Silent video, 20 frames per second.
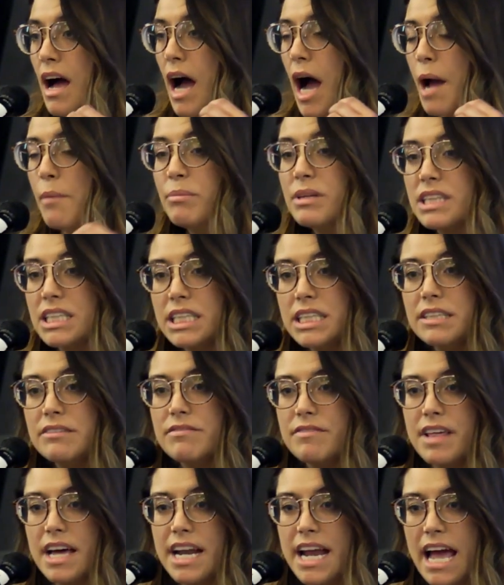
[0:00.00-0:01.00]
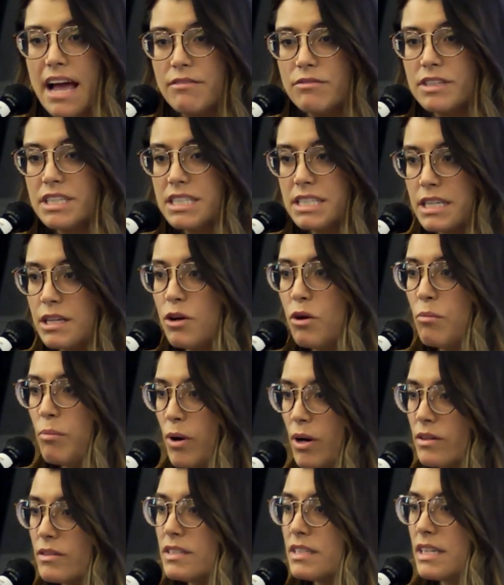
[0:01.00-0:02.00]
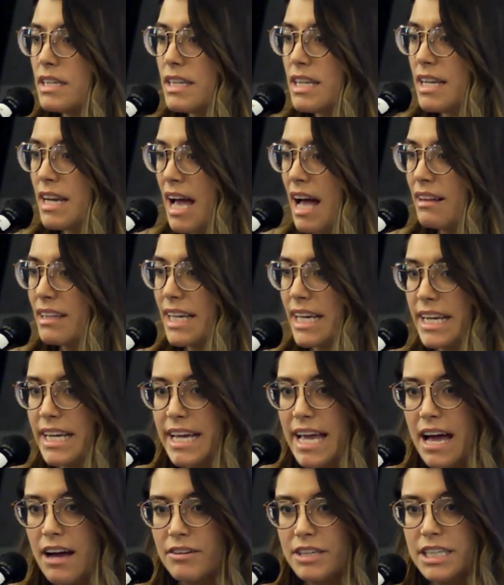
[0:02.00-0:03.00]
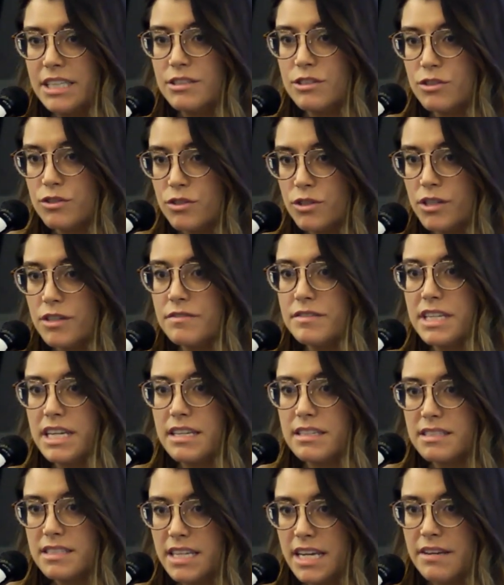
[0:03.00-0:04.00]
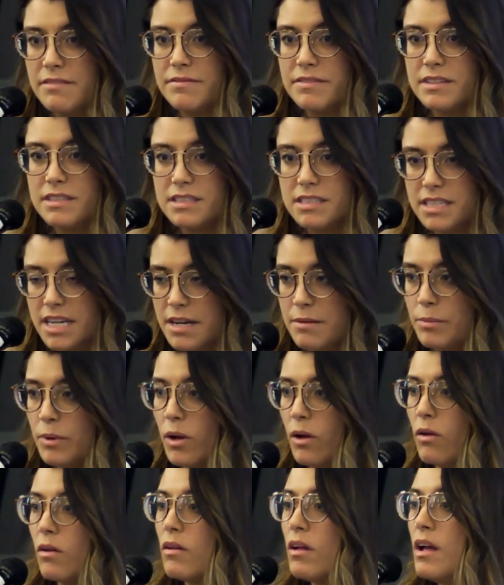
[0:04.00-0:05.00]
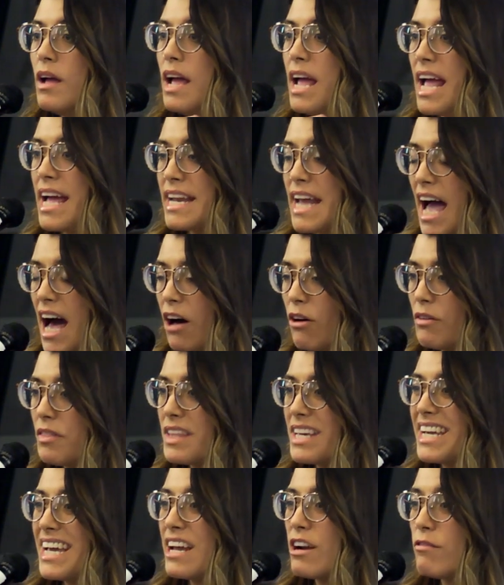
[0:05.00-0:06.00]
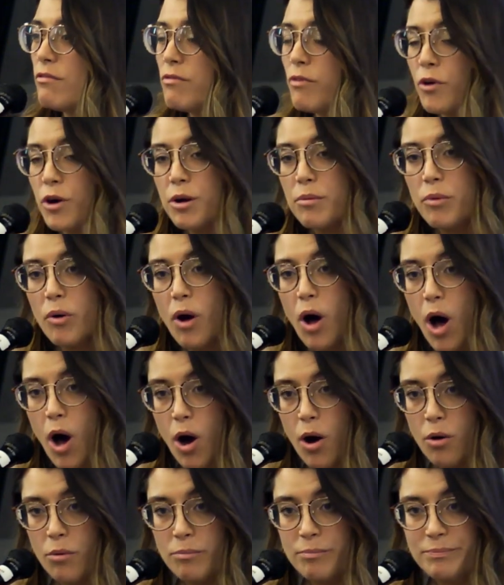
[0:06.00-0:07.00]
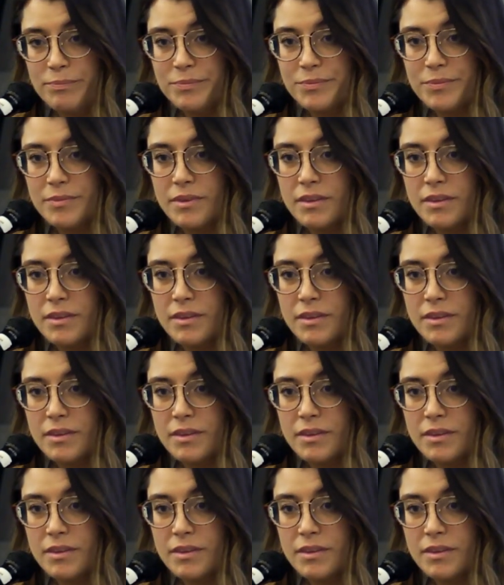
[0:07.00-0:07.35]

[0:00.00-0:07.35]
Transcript: I believe that every single person in Allegheny County deserves a safe, stable, and healthy and affordable home.